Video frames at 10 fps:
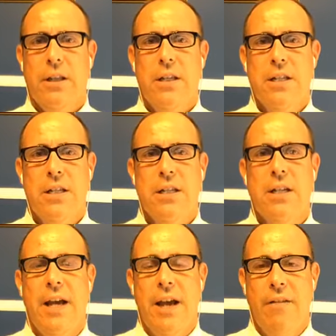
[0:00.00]
This is
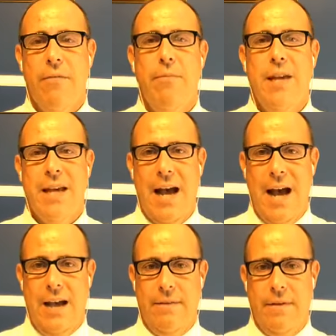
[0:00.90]
an
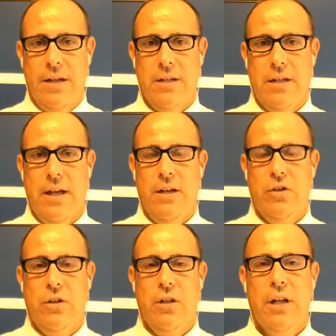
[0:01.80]
FBI investigation.